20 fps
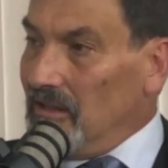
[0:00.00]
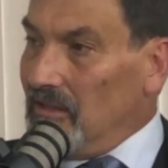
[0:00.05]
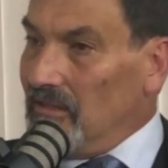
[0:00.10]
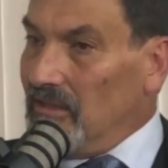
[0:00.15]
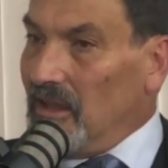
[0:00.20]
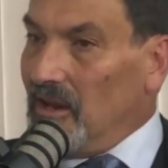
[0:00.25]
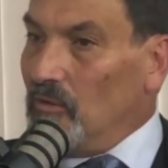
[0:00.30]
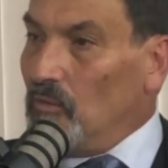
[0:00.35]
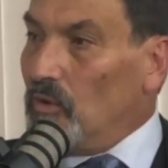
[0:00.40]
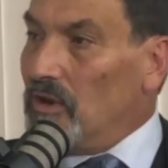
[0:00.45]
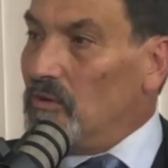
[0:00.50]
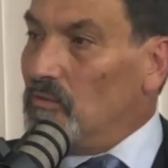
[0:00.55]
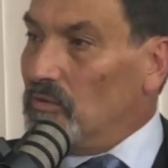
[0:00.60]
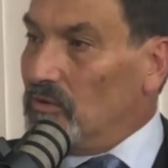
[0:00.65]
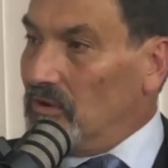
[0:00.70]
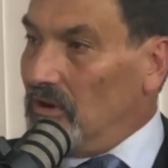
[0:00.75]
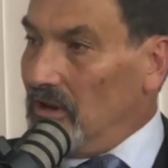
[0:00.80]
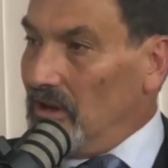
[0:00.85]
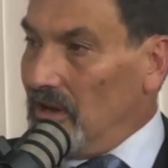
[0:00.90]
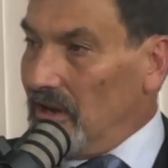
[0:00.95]
than we
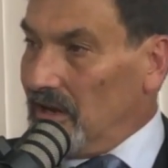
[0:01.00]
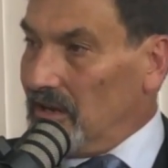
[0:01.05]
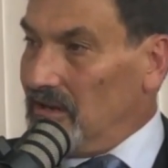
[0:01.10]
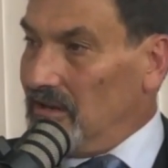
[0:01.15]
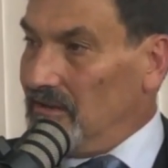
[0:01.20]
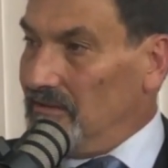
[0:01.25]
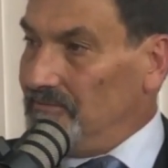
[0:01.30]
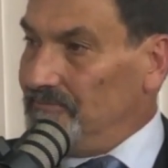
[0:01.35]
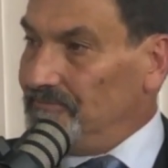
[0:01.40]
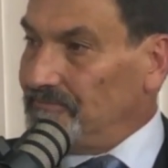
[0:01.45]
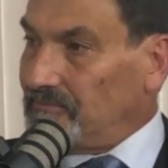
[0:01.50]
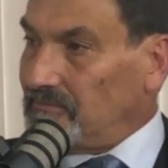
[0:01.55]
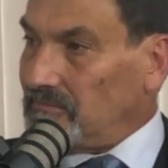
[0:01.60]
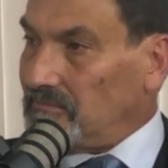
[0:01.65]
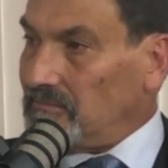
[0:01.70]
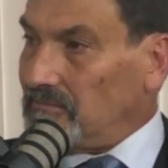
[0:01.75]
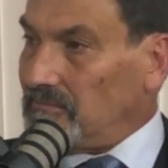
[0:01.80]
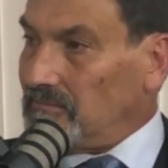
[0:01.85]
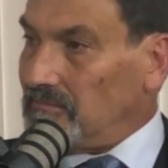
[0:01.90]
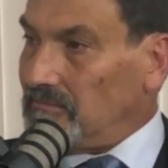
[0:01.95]
would like,
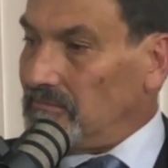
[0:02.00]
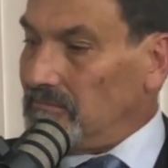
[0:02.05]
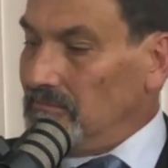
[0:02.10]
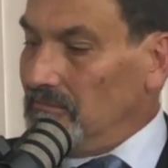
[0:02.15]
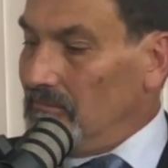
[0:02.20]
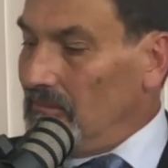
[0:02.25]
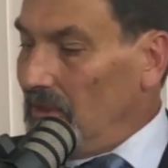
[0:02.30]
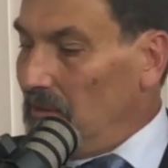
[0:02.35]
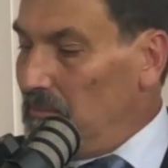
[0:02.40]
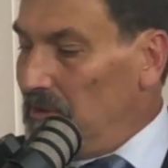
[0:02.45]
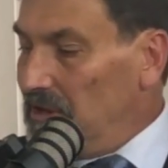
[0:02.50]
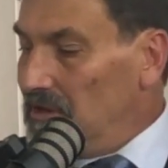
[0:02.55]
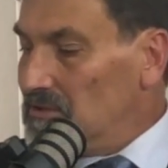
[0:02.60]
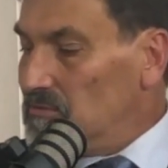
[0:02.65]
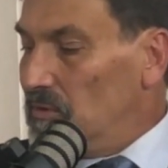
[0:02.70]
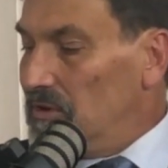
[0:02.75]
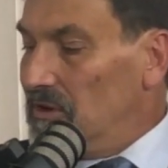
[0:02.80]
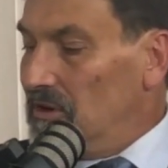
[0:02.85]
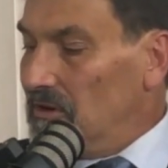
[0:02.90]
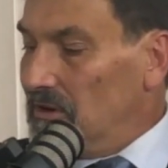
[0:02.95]

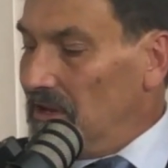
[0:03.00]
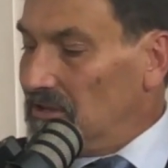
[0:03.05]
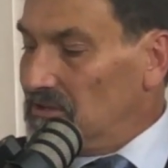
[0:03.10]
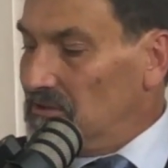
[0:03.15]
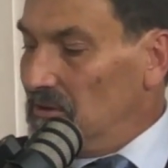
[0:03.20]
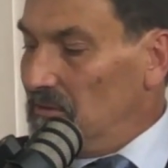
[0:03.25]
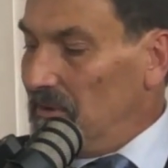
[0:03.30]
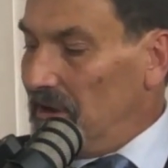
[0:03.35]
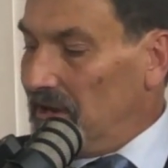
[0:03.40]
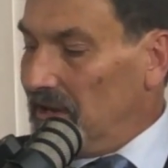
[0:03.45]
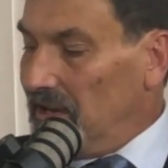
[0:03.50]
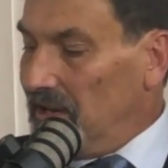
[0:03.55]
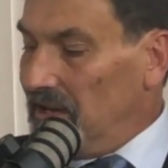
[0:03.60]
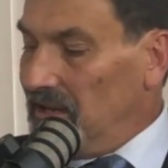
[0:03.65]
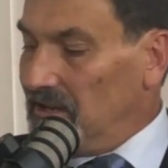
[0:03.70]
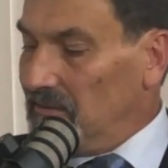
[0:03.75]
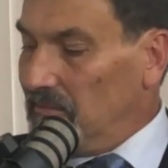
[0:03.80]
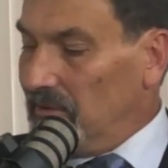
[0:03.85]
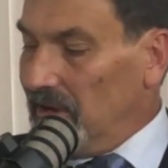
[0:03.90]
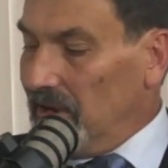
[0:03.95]
because it's not about
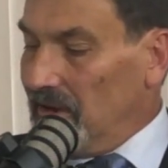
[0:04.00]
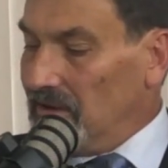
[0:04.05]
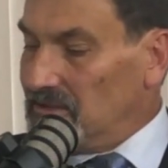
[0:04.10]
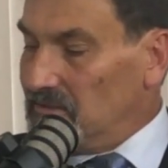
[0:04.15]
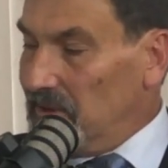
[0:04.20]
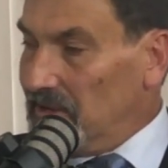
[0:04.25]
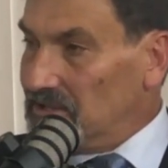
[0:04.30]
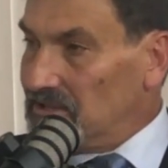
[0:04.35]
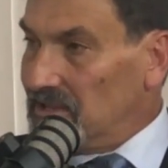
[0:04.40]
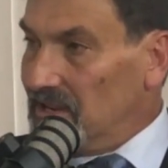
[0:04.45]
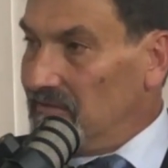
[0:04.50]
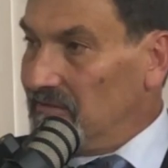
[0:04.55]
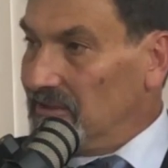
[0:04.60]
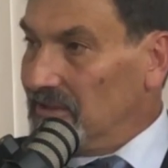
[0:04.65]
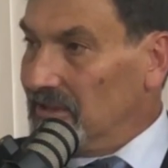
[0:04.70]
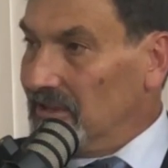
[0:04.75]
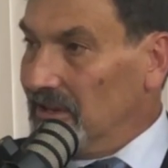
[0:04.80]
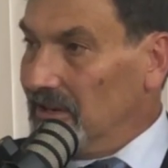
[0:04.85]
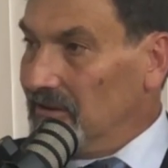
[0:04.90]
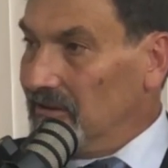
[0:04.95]
getting into power. It's about saving
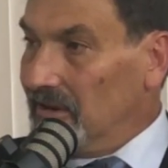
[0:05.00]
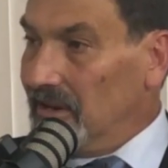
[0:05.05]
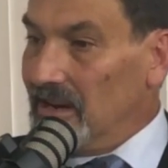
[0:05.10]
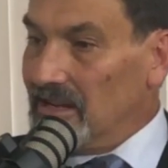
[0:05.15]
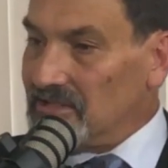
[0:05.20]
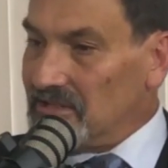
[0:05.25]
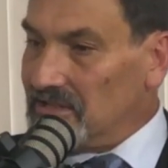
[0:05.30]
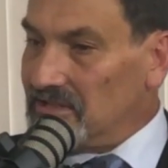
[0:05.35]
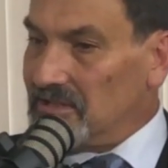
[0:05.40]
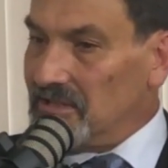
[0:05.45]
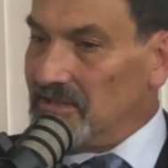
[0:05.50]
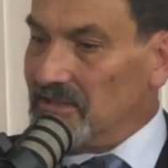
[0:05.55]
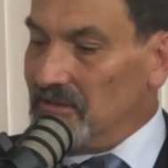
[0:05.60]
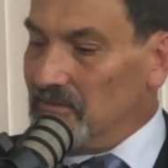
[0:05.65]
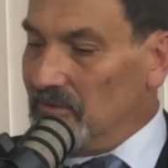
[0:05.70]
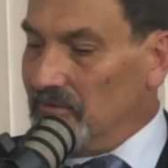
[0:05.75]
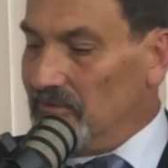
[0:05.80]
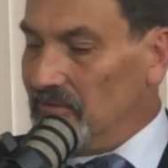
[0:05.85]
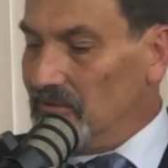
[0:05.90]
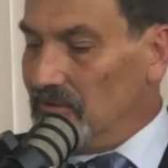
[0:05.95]
the country. And as I said to
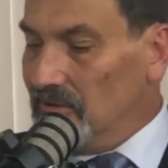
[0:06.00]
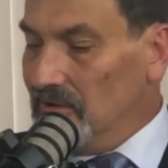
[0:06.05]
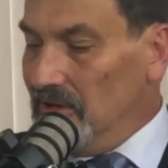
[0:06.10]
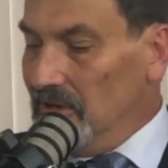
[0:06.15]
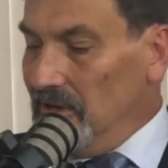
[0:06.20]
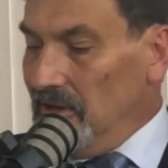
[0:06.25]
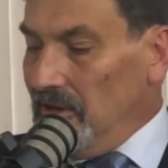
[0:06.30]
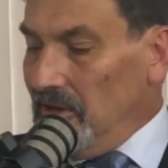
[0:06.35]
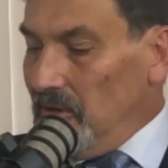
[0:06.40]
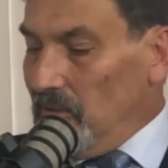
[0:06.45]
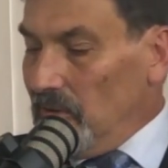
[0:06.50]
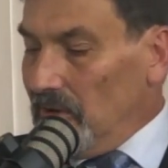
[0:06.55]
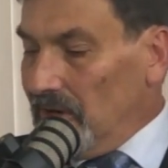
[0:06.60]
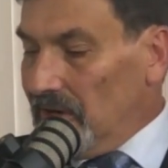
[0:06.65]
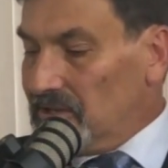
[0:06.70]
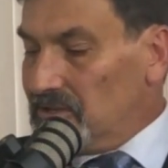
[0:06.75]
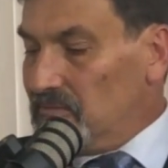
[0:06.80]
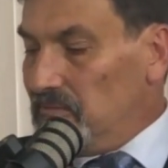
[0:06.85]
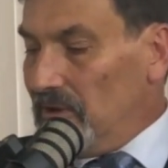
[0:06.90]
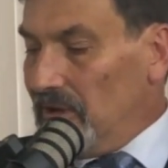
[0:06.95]
you before, when I
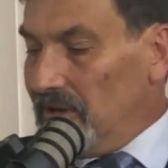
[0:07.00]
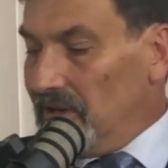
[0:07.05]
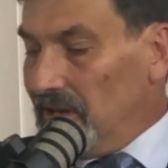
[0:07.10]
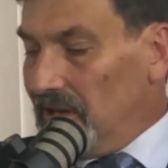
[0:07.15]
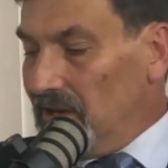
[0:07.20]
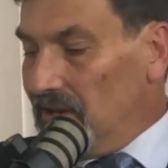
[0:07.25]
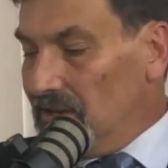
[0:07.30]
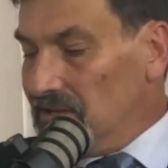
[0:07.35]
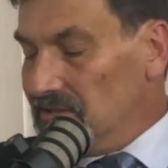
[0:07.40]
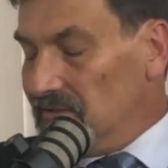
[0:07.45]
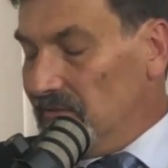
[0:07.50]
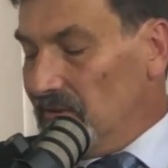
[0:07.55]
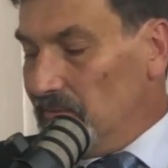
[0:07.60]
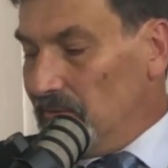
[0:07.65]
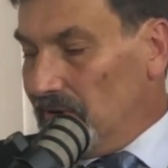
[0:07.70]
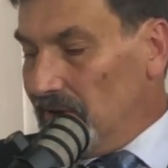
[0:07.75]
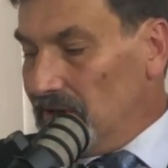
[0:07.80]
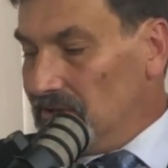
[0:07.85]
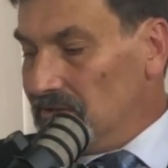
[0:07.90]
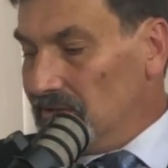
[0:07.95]
explained our lines of
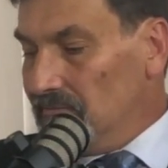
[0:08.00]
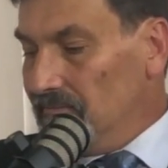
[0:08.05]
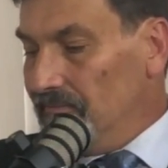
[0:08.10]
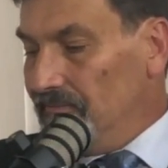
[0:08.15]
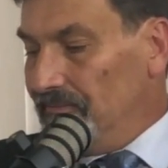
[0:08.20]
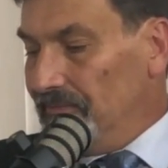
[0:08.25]
operation,